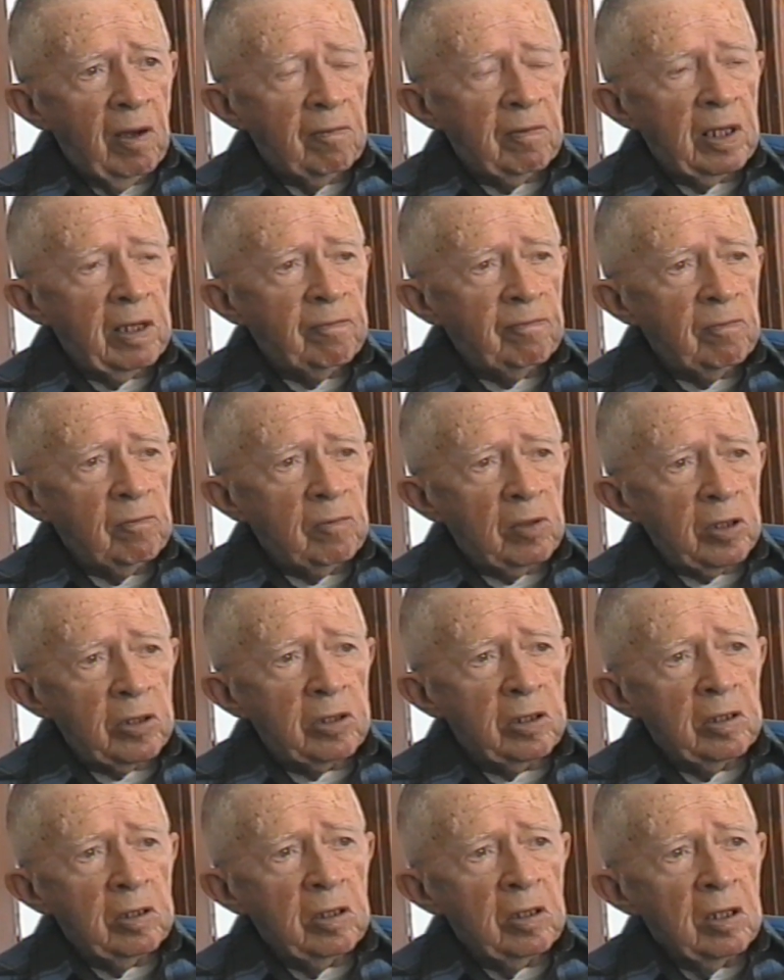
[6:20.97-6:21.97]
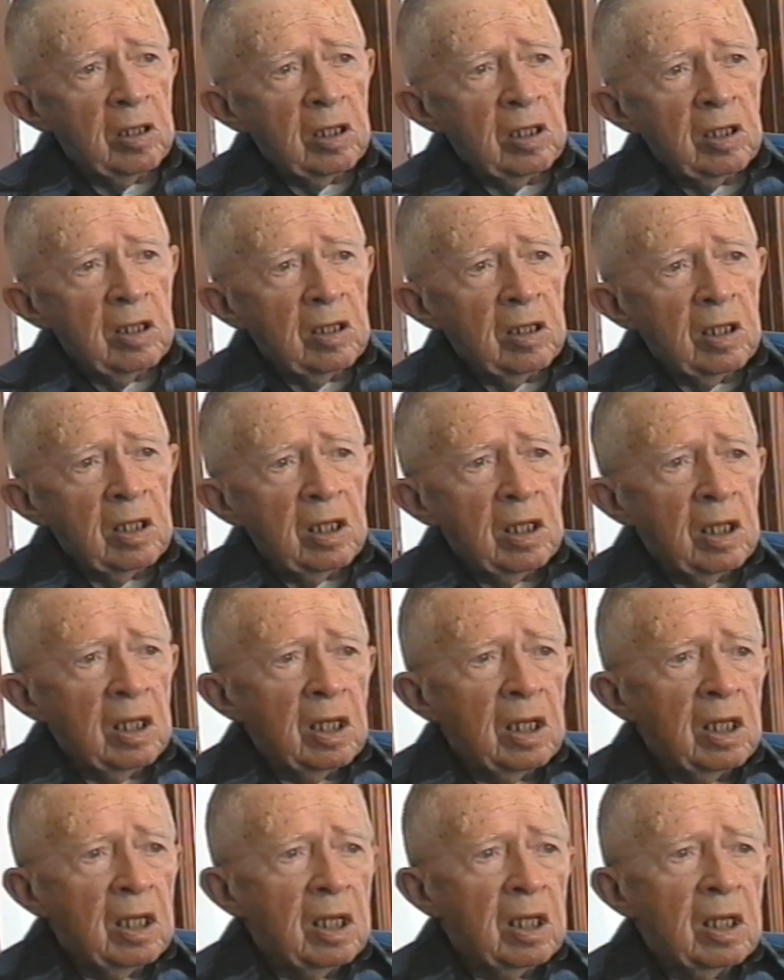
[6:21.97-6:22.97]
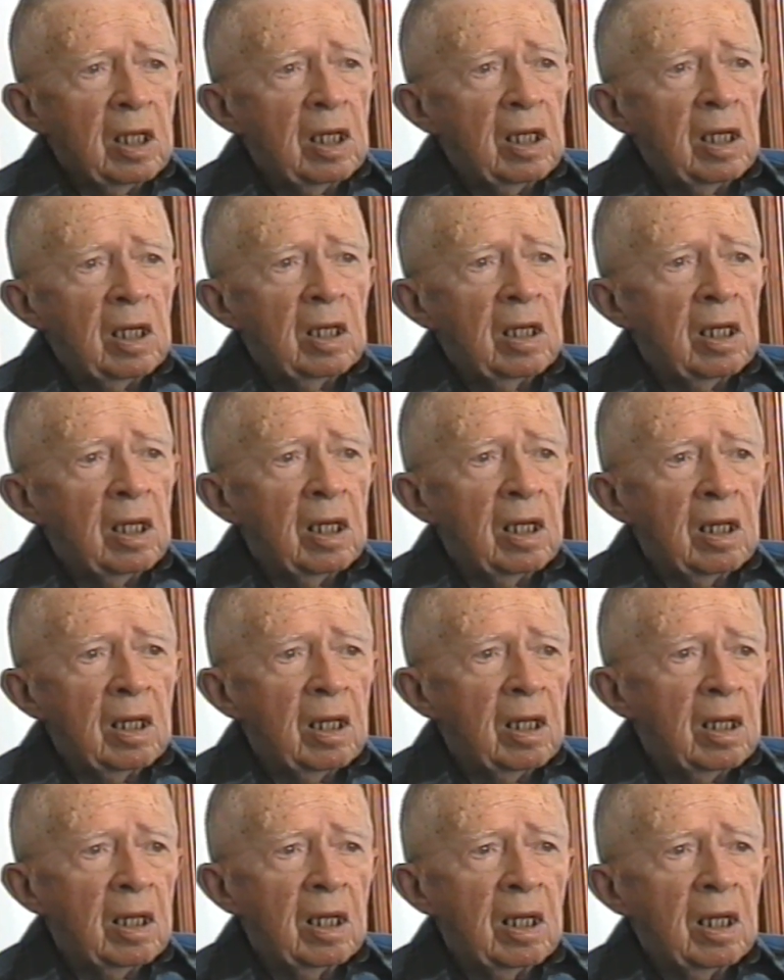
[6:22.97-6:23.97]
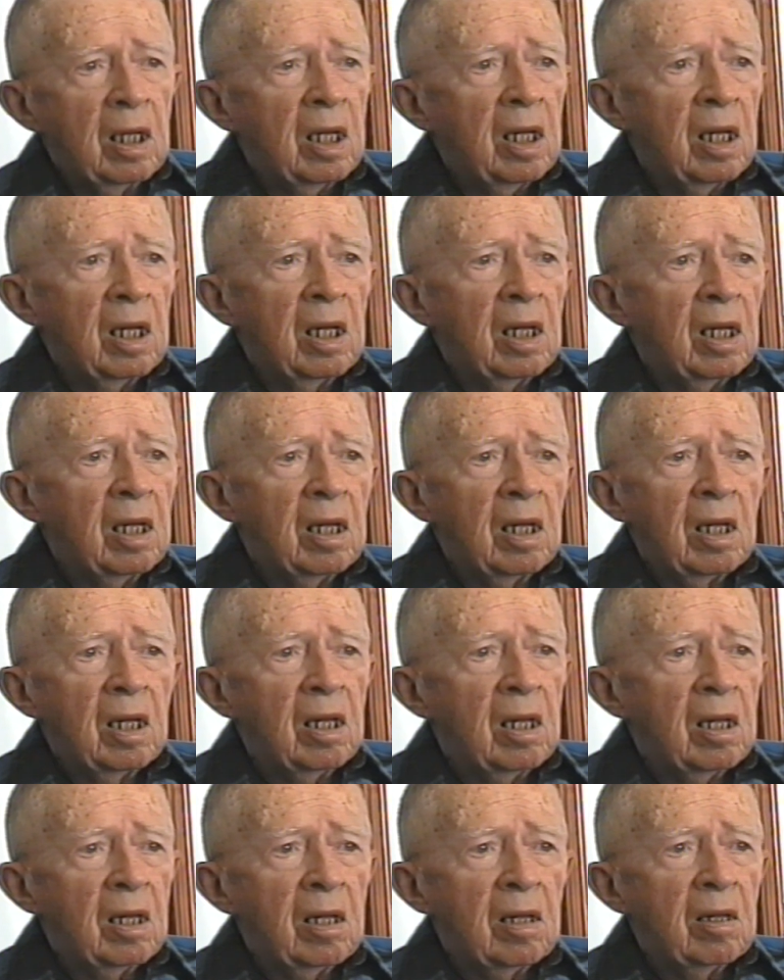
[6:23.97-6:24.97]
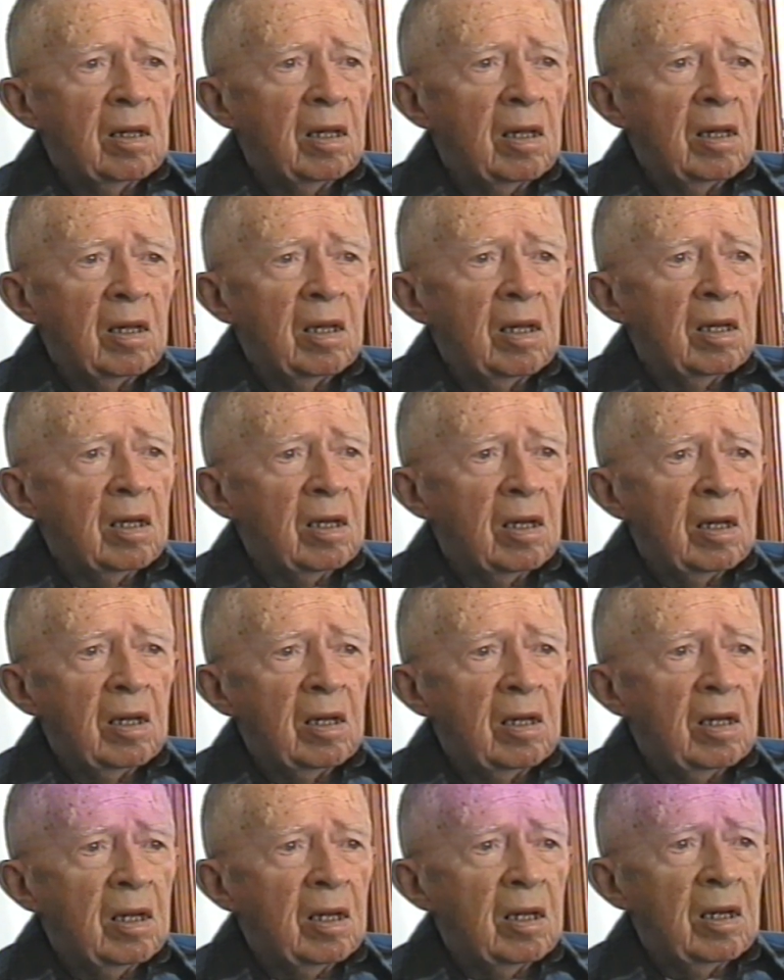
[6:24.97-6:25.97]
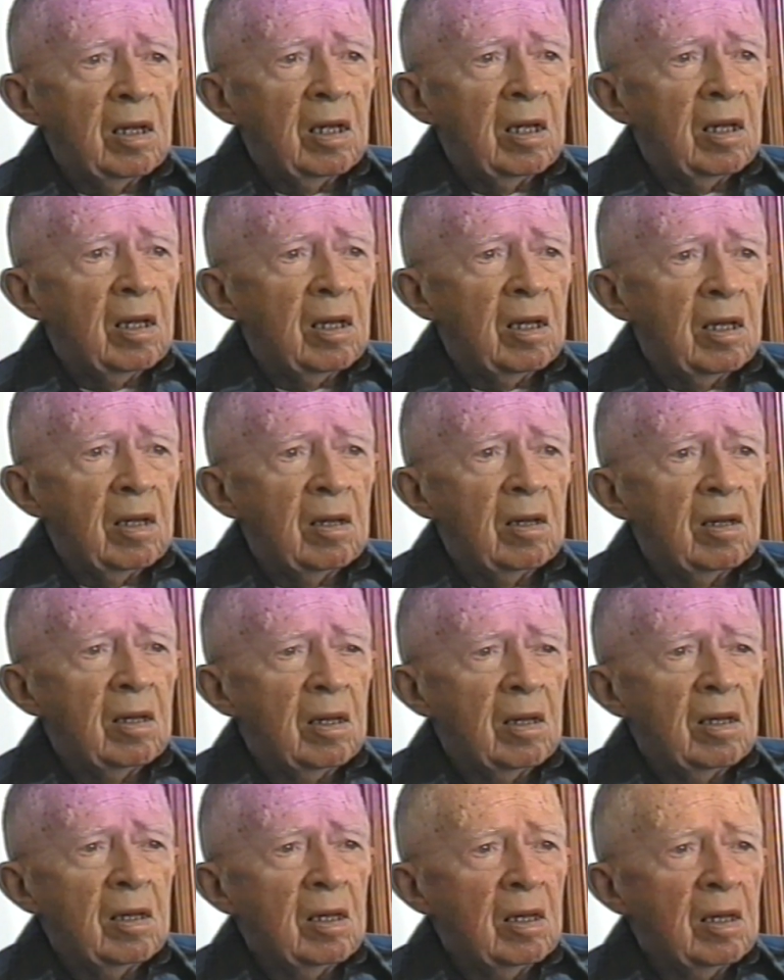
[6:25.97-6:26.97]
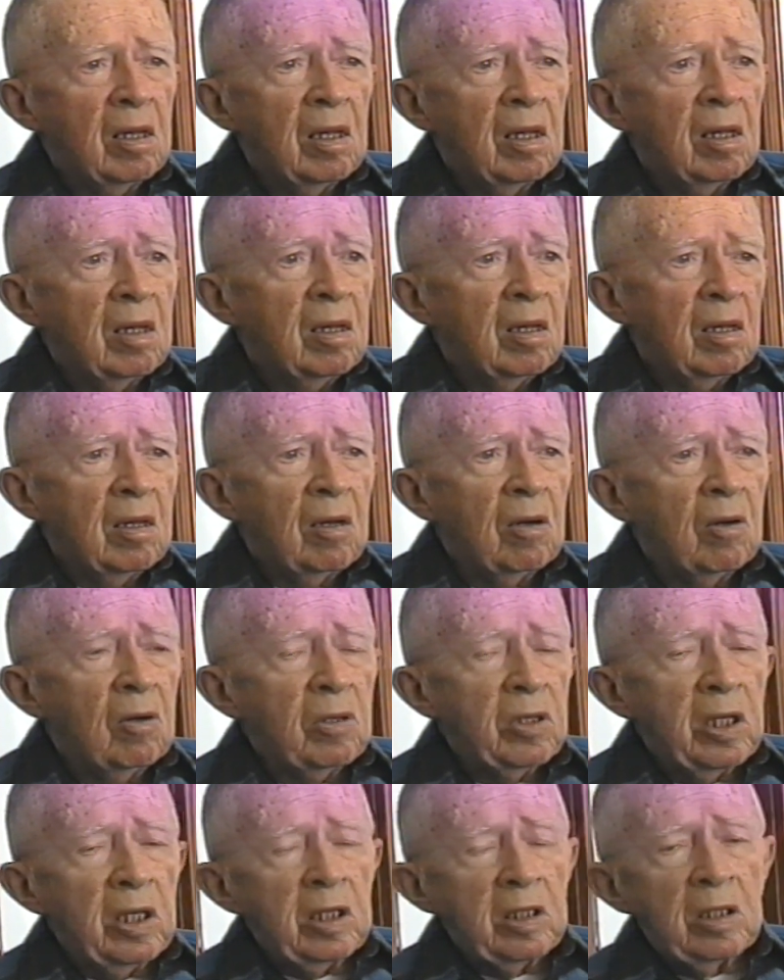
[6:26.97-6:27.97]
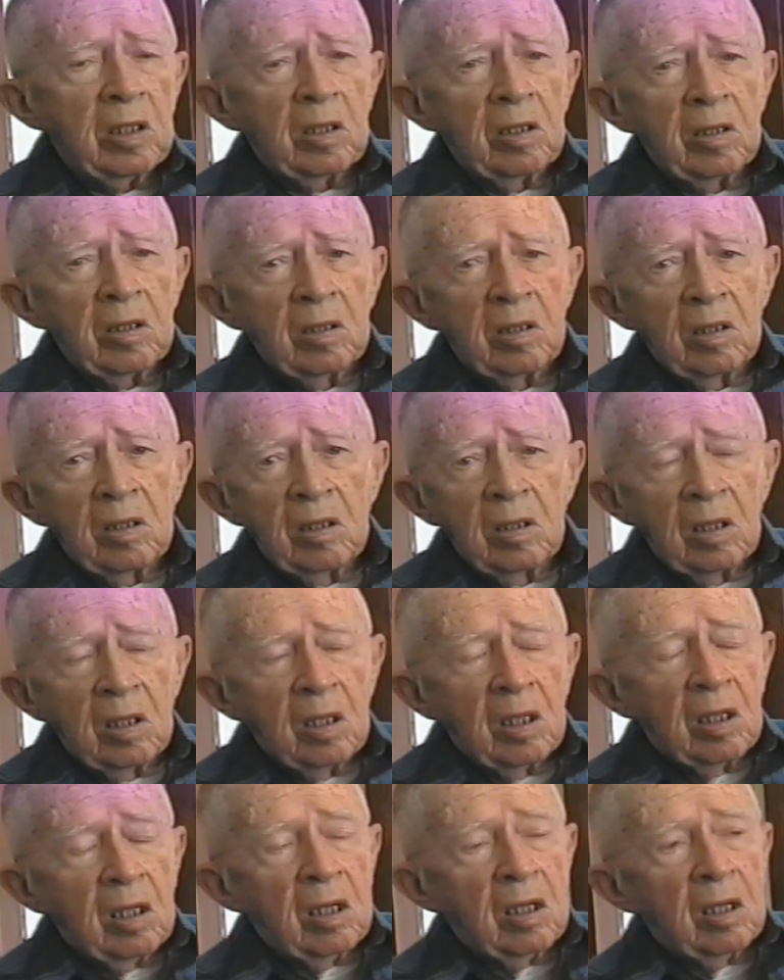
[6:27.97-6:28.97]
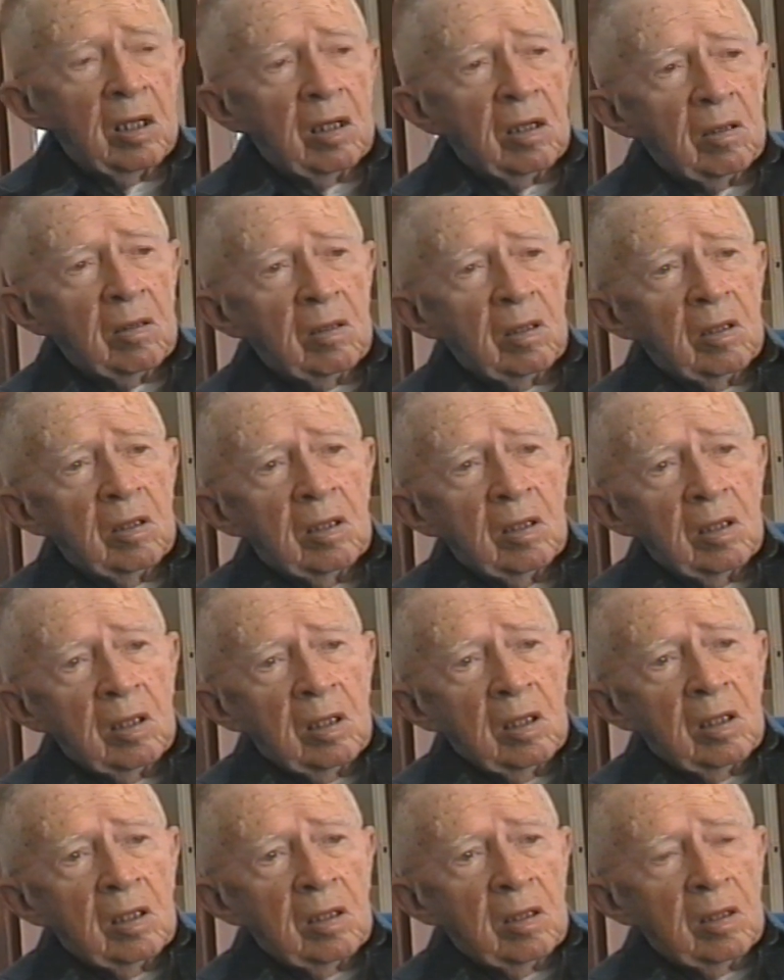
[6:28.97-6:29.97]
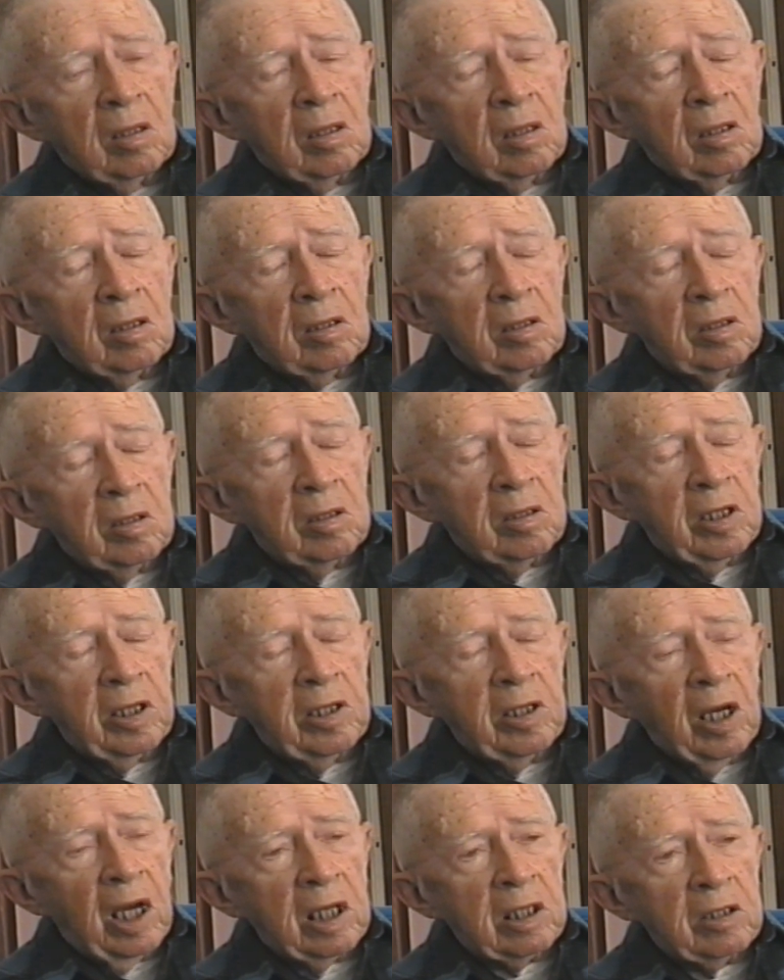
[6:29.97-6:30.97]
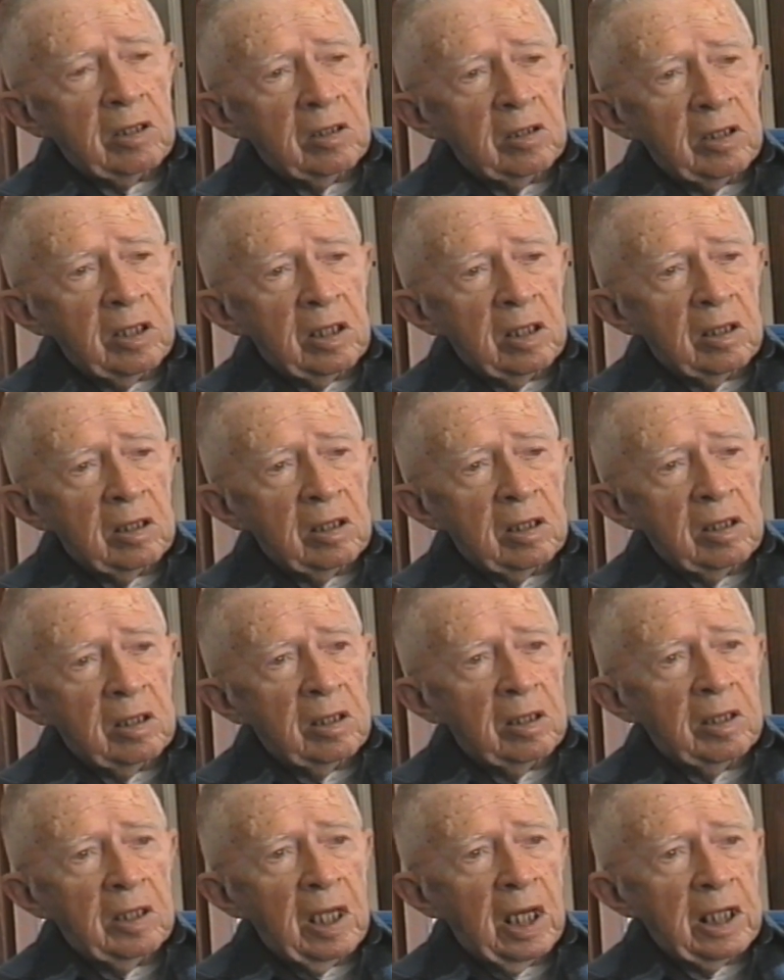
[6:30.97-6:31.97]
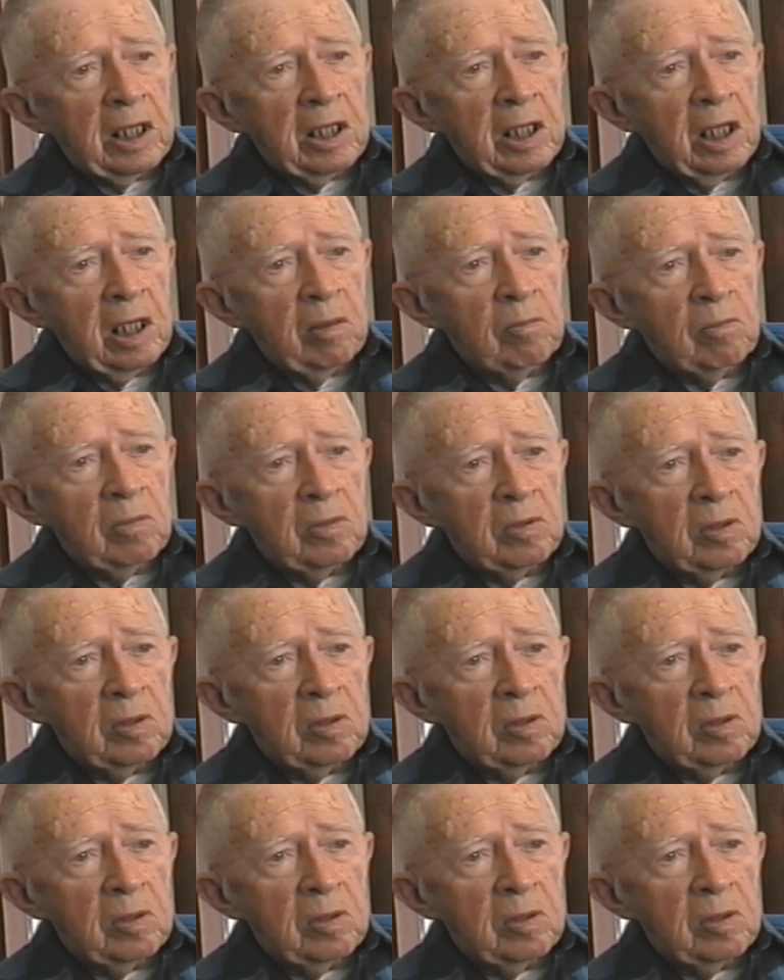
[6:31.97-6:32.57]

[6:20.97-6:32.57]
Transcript: Leavenworth. What did Jim and his, what did Jim and your sister pass away from? What did they die from? Oh, uh, the uh, doctor at that time